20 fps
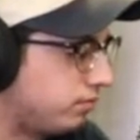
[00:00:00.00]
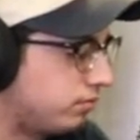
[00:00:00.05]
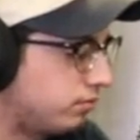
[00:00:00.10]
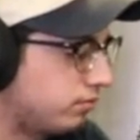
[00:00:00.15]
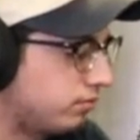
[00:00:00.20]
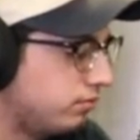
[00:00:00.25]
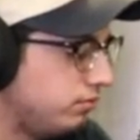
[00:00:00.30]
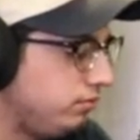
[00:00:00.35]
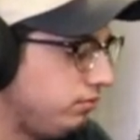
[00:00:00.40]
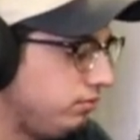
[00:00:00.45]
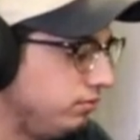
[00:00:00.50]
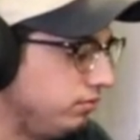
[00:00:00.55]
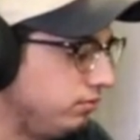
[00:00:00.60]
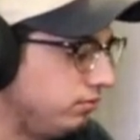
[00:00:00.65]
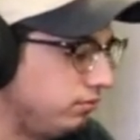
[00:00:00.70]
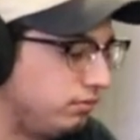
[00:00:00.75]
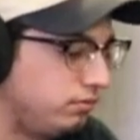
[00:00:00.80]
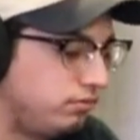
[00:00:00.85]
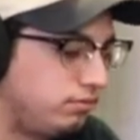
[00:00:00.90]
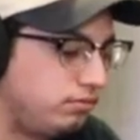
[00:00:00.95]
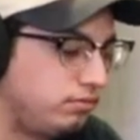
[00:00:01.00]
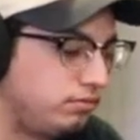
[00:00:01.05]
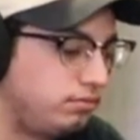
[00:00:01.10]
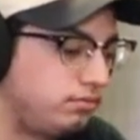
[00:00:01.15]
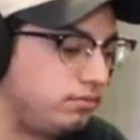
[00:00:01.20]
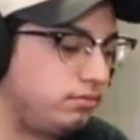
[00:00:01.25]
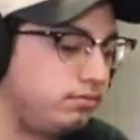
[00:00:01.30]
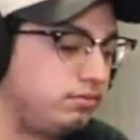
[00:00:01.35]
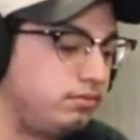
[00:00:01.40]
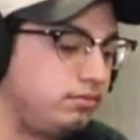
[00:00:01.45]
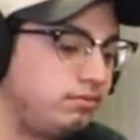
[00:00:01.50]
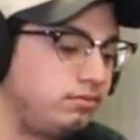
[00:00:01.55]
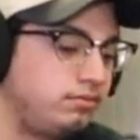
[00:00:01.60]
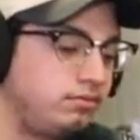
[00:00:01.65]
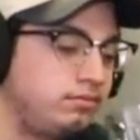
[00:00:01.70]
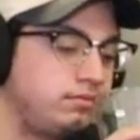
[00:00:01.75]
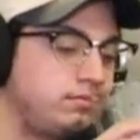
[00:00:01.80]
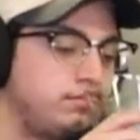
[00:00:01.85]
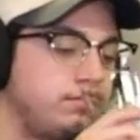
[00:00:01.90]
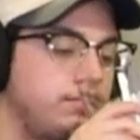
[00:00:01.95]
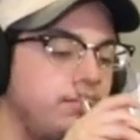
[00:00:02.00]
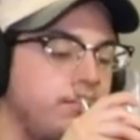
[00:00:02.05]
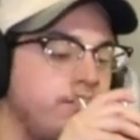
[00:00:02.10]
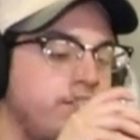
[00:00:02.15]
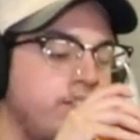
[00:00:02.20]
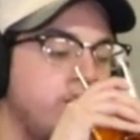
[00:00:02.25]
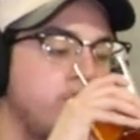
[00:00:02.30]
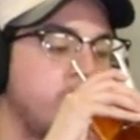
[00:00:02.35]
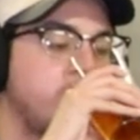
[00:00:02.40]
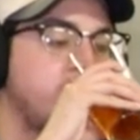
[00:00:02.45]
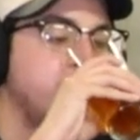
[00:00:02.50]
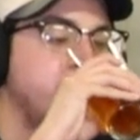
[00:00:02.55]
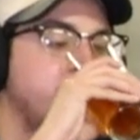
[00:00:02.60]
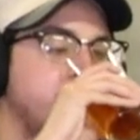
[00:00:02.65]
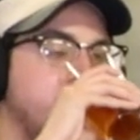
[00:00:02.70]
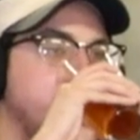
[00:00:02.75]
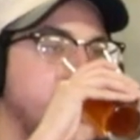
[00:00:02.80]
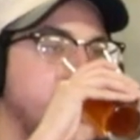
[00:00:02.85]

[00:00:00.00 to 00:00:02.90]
[no speech]